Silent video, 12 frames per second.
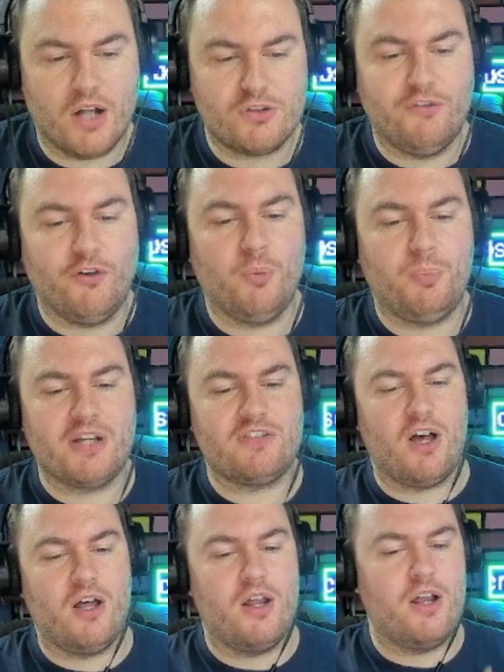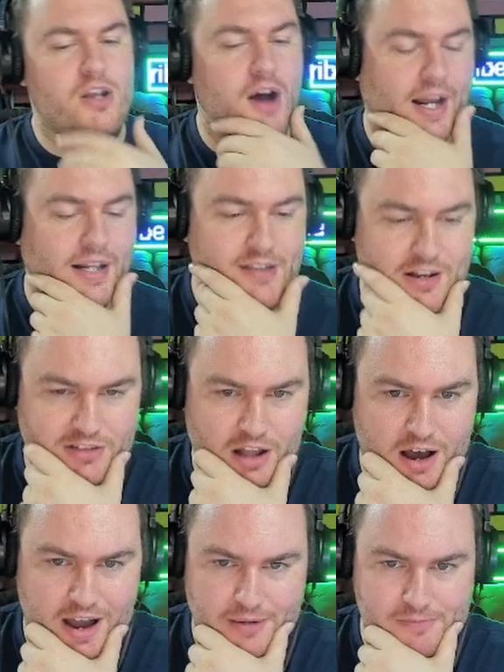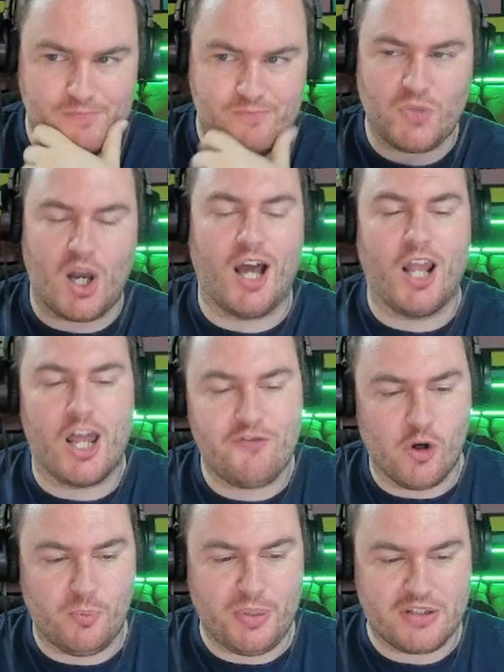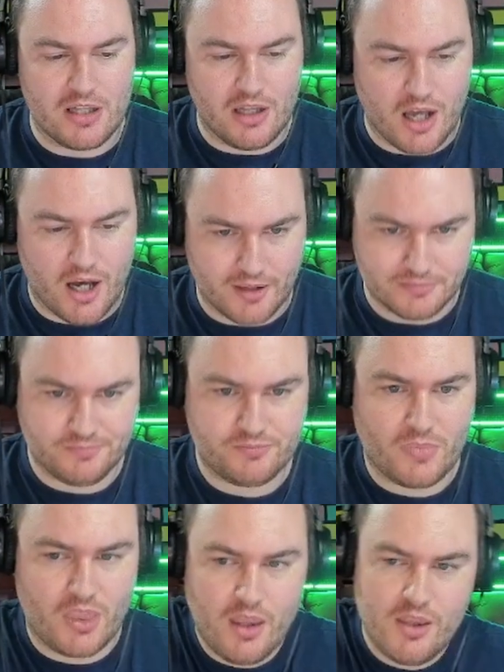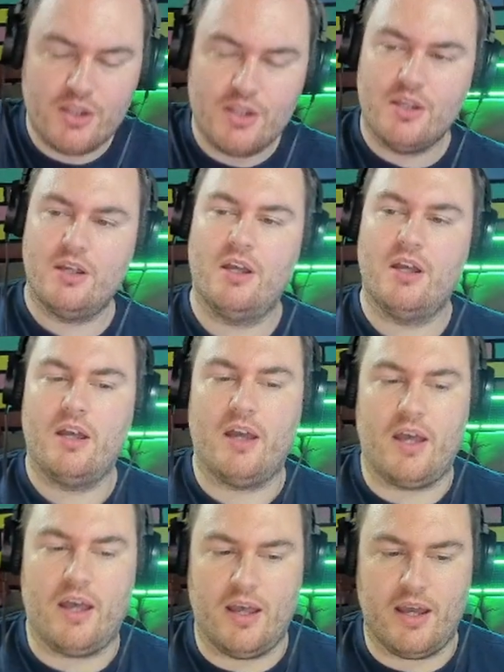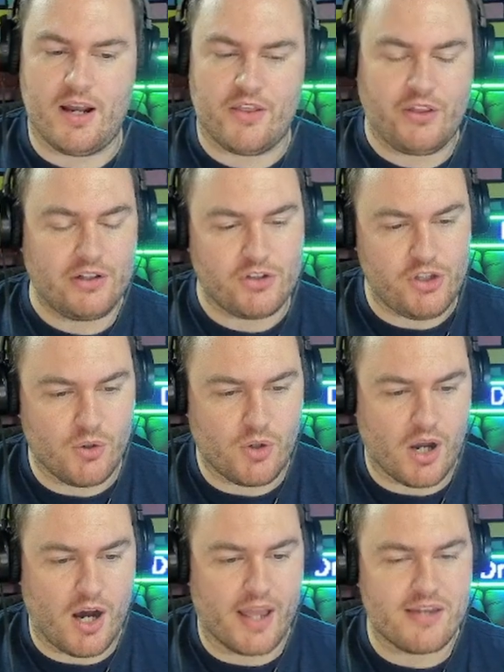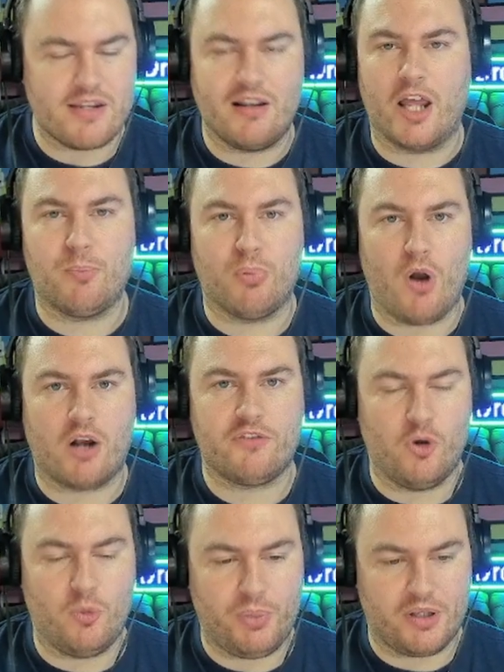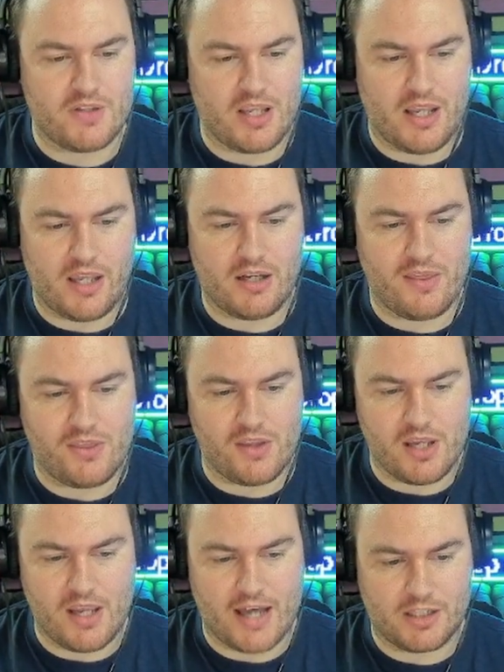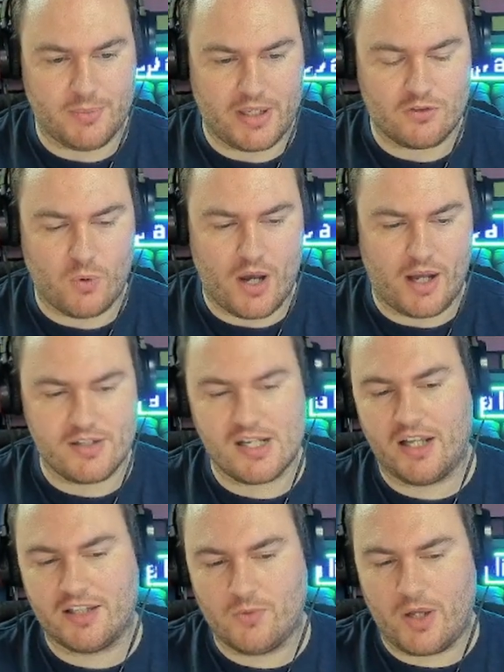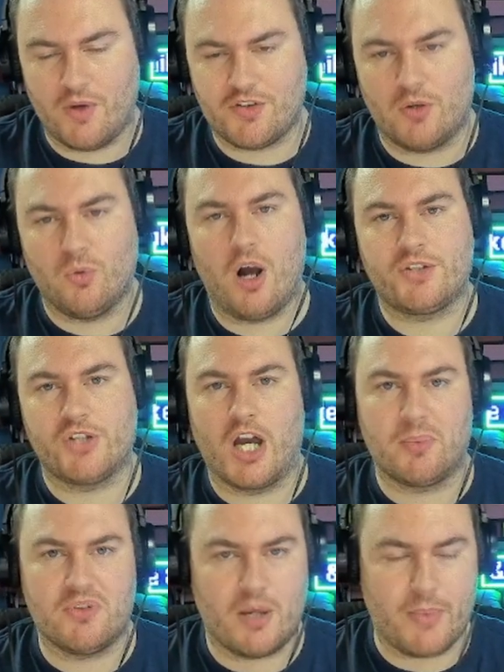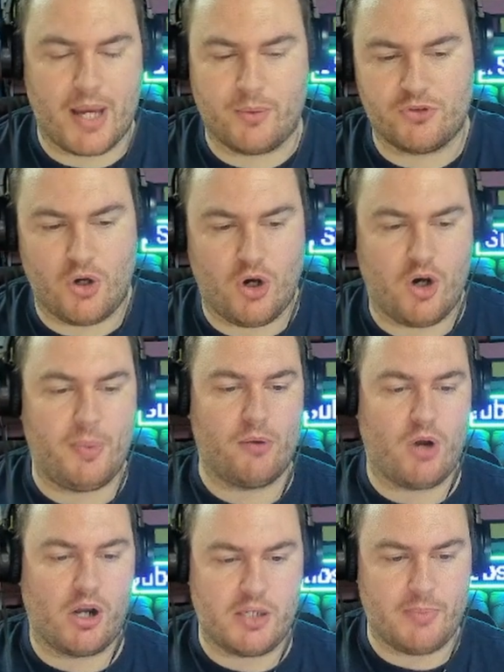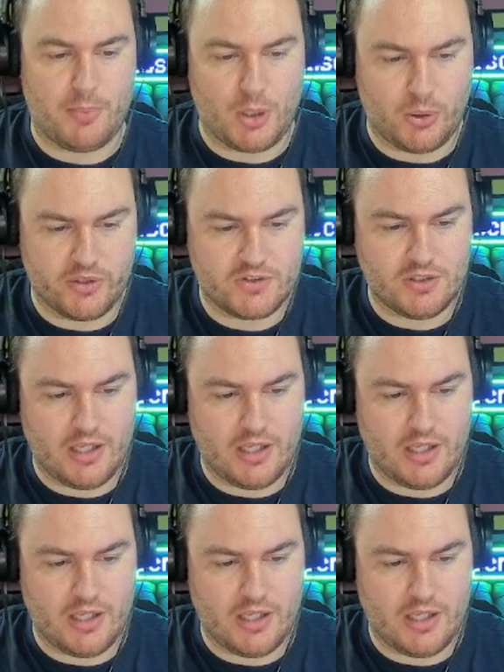to the Vulpix Ninetales line. I like Vulpix a lot. I think it's a cute guy. I did like Brock's Vulpix in the anime as well. I did like the way it wasn't a rock type, because that man was all about Rocky Balboas.